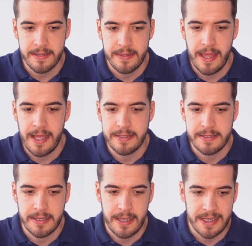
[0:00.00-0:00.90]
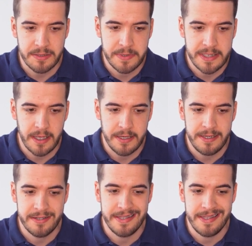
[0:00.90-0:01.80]
that has been done
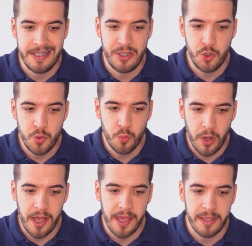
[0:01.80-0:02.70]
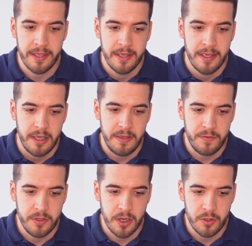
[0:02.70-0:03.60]
here in the UI, if
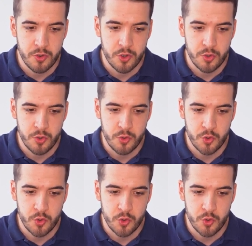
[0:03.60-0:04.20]
you go to